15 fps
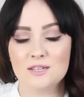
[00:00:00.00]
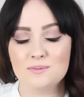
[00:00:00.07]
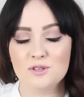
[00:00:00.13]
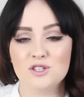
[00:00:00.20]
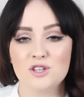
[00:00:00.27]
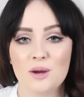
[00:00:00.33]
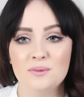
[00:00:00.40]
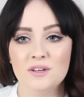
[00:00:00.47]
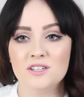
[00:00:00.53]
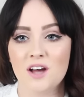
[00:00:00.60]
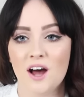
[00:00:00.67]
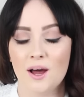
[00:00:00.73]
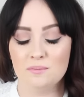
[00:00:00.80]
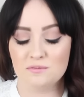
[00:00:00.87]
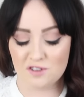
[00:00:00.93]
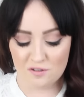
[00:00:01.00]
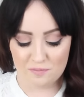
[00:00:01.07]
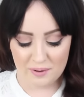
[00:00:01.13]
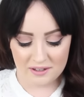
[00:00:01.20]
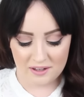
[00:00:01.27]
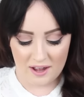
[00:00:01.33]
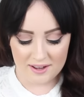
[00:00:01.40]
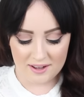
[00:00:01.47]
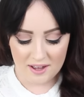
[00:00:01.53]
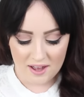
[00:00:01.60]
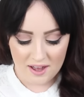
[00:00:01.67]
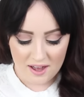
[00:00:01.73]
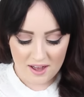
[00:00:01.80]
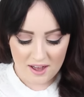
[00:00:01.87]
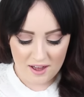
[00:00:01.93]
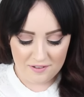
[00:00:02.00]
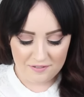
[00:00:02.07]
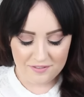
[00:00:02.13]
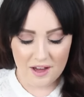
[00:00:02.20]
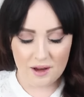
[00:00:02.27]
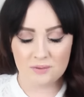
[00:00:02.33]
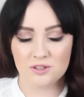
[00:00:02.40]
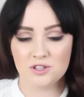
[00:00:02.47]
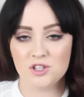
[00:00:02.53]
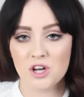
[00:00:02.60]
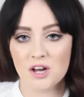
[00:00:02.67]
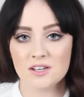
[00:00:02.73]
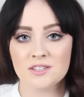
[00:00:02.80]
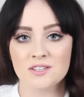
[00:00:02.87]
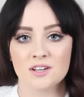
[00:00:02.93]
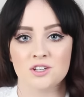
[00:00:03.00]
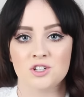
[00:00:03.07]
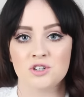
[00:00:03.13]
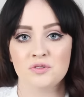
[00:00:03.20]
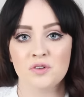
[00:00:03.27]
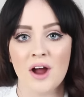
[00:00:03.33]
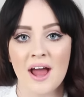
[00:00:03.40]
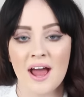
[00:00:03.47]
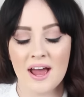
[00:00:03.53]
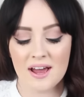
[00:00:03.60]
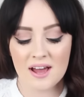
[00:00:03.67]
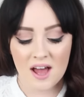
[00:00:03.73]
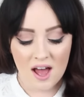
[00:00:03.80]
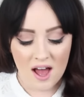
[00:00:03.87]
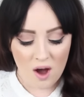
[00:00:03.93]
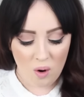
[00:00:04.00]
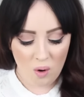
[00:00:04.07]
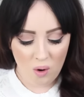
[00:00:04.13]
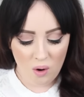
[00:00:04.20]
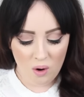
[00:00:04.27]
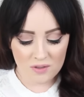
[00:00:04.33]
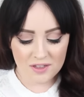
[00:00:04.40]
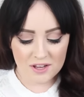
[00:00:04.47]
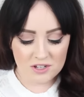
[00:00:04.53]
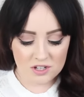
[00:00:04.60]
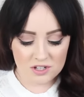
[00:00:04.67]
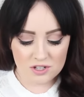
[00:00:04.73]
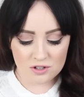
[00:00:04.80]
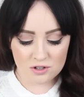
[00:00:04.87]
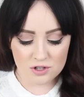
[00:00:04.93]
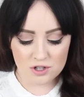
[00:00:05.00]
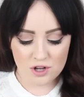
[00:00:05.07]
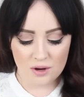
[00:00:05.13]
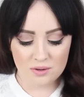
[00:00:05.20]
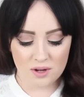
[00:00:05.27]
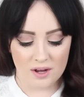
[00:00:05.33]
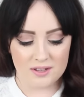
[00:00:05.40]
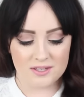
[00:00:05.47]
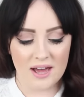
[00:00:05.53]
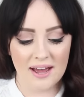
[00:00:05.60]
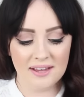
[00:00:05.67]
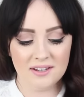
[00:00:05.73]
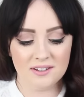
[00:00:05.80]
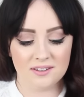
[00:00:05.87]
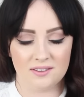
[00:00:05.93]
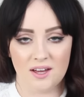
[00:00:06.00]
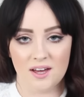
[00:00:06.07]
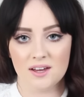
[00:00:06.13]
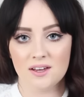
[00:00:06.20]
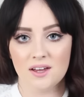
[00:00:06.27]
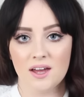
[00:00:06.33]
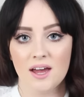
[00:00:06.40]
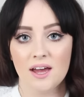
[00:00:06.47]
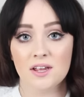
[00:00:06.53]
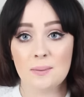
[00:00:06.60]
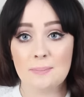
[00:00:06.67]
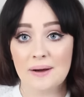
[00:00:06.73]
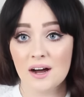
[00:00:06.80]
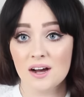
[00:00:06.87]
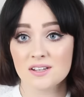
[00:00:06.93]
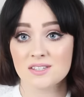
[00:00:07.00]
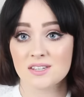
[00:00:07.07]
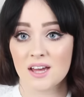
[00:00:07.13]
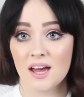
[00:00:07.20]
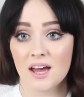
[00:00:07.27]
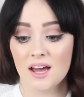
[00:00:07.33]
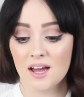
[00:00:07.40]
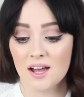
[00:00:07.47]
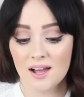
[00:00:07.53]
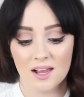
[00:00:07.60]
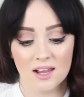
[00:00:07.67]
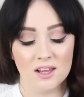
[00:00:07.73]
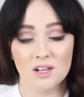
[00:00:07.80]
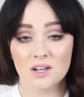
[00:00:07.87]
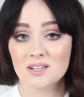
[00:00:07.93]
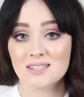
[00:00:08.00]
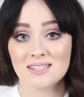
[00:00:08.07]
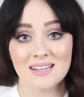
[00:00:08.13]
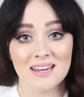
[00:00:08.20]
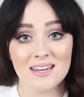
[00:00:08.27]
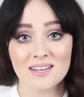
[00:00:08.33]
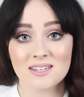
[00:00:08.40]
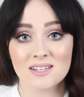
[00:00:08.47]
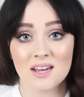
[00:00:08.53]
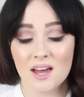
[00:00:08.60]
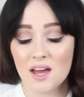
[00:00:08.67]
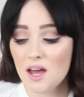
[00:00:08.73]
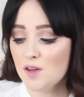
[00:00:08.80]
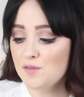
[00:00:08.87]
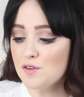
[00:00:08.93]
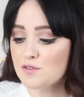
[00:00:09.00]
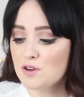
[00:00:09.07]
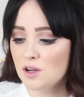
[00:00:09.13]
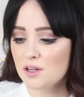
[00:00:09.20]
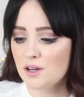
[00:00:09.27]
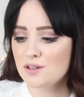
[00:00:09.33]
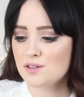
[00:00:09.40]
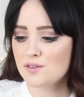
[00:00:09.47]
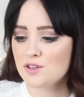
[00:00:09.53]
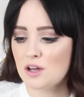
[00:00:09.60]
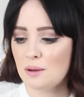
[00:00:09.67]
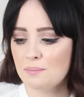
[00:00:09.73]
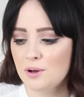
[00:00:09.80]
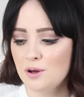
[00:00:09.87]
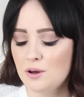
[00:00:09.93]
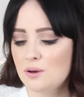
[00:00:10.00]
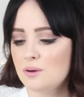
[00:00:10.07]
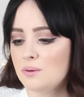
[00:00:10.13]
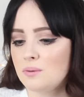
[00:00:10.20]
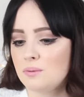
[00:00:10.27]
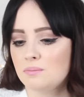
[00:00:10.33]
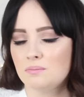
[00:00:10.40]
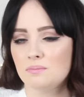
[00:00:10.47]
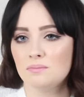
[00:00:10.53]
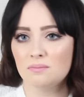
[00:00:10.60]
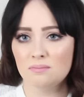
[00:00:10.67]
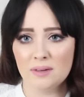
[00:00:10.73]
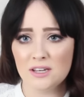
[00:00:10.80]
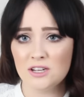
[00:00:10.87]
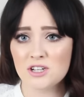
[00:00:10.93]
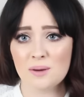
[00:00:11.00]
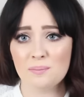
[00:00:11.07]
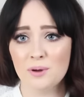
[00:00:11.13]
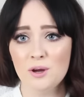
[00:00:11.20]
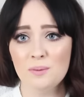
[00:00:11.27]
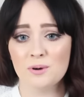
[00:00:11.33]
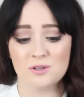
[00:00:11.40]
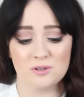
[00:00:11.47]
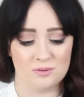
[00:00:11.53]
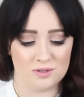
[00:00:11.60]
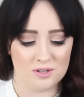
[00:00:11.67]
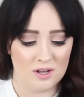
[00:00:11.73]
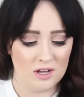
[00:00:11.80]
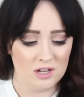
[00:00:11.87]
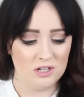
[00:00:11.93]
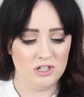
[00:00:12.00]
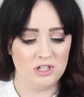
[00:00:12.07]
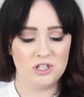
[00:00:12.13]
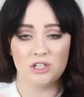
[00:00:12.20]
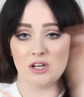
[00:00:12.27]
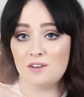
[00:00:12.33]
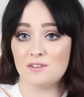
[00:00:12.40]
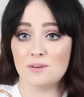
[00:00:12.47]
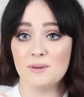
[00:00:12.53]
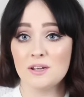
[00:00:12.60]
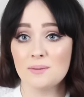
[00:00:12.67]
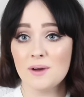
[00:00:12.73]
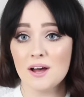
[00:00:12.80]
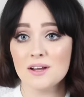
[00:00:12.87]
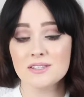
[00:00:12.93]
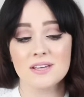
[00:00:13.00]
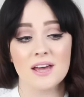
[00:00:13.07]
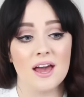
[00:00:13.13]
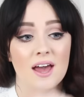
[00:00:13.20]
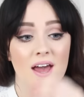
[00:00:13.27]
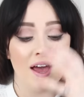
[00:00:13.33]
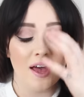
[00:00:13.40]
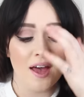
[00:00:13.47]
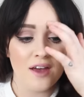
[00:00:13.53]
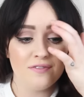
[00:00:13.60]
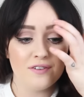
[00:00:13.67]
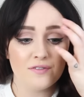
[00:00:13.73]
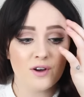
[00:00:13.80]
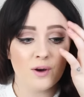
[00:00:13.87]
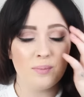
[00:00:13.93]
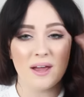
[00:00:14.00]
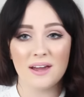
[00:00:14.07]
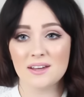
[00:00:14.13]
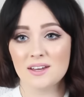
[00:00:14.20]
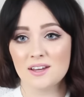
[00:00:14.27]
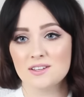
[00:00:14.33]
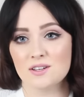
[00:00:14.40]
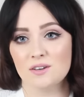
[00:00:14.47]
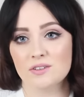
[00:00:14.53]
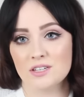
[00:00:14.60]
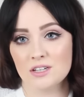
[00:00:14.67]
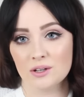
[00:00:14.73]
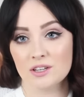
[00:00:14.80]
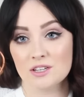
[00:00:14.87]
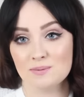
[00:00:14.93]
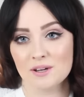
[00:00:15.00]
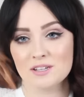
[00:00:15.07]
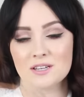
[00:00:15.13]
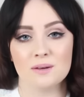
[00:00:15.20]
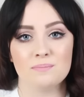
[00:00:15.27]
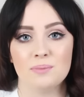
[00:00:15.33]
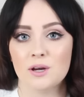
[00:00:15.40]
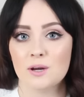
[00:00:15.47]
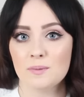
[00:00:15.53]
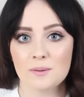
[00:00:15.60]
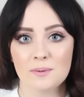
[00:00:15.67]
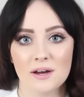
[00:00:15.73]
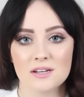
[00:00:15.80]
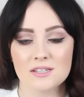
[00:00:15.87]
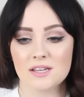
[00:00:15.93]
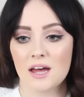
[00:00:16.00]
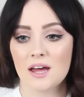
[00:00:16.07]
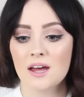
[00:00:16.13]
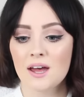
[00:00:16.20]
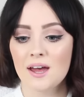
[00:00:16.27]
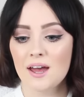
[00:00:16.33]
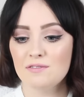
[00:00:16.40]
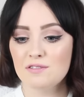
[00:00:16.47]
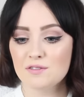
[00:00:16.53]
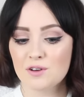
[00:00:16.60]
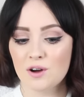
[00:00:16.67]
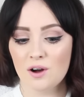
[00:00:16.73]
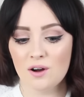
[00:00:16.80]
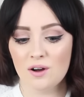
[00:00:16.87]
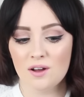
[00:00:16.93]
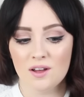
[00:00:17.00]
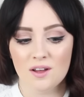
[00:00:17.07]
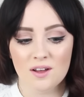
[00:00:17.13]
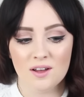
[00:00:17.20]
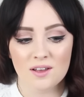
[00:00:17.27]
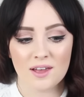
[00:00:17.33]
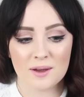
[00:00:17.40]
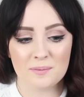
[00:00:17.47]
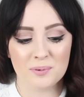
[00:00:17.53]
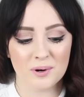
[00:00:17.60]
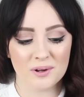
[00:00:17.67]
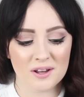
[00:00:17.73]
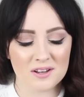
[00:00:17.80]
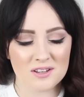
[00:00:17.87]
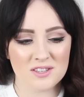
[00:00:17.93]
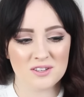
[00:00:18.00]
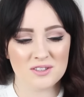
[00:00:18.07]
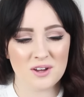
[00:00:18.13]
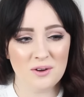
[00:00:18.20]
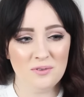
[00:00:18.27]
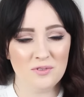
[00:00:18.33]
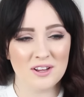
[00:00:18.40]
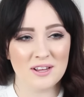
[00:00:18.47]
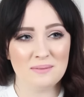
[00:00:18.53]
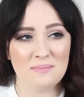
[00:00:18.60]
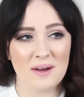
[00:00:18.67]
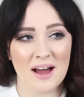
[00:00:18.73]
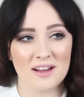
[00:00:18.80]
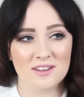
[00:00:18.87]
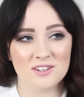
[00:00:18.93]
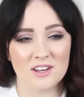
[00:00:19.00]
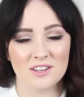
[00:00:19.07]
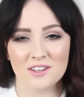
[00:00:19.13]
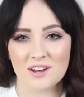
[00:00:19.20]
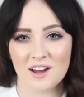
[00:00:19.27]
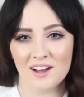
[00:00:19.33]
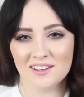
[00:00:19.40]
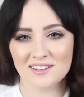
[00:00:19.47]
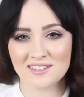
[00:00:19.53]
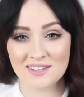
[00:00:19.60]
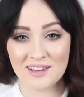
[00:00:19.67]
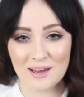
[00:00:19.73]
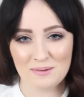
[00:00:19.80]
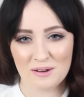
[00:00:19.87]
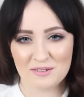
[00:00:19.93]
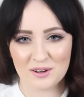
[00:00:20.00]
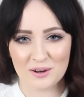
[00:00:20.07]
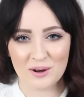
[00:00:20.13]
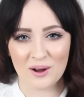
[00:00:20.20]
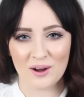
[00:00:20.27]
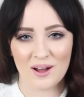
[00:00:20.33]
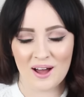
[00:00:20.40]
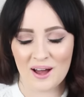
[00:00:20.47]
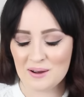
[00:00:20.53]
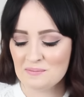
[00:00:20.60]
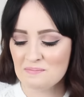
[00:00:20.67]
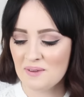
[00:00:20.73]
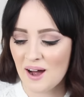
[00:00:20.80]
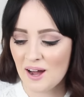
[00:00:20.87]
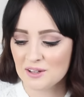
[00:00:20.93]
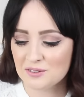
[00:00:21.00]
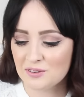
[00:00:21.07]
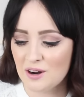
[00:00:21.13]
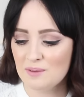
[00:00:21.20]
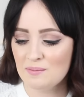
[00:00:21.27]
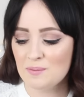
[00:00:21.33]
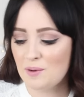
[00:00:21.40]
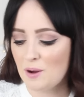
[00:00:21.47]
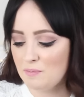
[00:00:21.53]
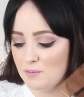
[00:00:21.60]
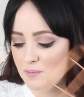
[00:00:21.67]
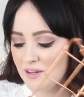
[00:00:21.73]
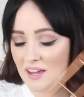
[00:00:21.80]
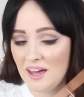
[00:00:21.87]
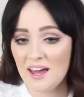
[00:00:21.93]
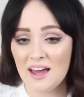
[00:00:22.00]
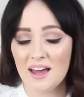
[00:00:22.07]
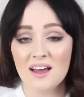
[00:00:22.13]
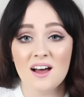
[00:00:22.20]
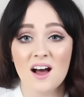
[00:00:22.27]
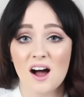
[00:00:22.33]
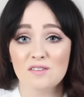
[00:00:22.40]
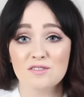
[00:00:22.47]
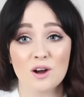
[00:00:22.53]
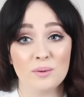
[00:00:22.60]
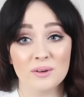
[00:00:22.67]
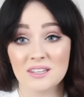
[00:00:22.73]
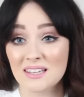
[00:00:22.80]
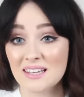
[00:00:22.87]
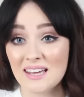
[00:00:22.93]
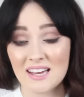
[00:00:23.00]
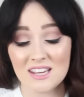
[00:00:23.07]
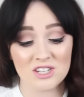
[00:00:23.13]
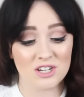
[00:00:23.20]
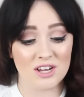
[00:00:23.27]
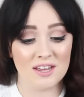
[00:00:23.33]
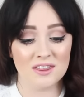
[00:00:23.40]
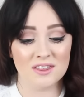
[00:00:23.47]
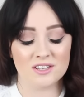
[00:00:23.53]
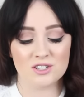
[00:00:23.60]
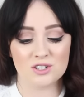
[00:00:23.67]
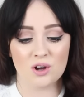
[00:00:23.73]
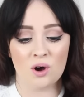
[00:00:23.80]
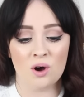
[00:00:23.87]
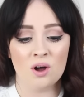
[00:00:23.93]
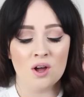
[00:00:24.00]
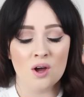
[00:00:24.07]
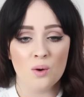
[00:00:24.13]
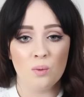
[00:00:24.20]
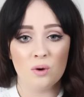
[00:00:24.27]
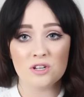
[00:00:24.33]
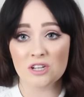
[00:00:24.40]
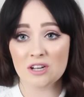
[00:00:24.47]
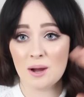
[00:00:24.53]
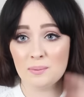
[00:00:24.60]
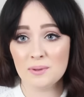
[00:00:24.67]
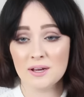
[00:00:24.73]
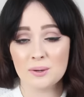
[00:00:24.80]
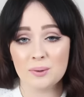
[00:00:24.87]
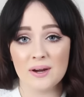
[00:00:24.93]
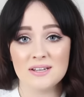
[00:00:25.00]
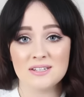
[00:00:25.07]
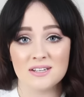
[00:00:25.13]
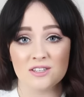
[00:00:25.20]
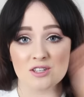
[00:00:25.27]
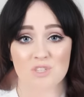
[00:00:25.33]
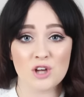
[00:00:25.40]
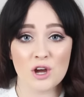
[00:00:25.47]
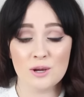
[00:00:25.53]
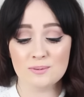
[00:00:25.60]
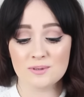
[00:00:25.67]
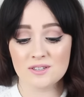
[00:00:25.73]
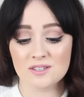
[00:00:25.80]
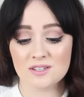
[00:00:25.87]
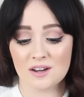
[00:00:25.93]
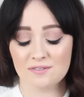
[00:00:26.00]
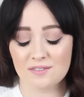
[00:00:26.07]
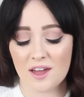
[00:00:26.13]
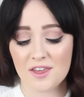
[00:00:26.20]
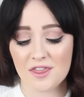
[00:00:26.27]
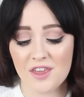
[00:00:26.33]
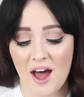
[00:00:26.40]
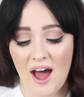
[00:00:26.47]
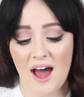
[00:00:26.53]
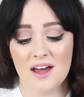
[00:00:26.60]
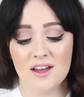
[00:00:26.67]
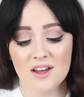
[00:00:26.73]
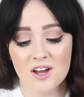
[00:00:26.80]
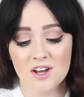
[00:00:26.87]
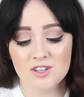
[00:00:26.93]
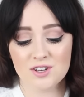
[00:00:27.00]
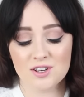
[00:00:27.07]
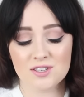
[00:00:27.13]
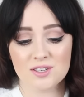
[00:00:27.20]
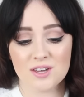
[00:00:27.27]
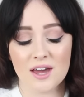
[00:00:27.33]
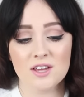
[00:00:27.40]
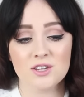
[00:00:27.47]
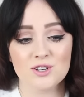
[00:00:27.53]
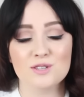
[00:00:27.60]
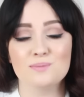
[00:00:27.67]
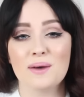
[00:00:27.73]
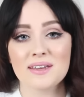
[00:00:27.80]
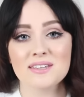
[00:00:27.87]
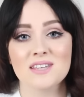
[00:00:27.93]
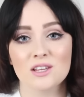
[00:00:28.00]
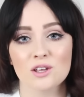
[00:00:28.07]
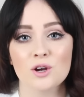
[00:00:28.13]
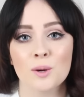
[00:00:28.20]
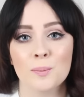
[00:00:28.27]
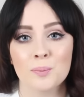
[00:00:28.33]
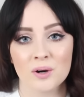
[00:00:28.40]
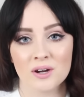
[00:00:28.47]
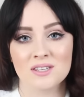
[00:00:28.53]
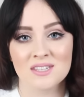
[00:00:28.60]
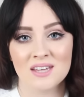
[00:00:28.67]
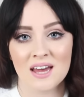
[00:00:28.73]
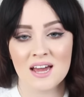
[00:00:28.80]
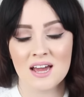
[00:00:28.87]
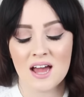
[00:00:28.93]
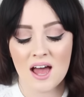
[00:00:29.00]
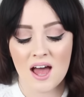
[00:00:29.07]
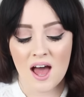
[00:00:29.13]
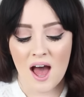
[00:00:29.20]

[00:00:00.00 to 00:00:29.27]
There's been so many times where I've been like, if there was just a tray, or they just look so nice. Anything in a basket looks neat. If you've got loads of shampoo, mini shampoo bottles, shove them in a basket. If you've got blankets, obviously not this basket, put them in a basket. If you've got like products that don't really match, like the colour scheme of your um, bathroom, pop them in here. I've got one in the kitchen that's got washing up liquid and soaps and stuff like that. Just, it just makes it look pretty.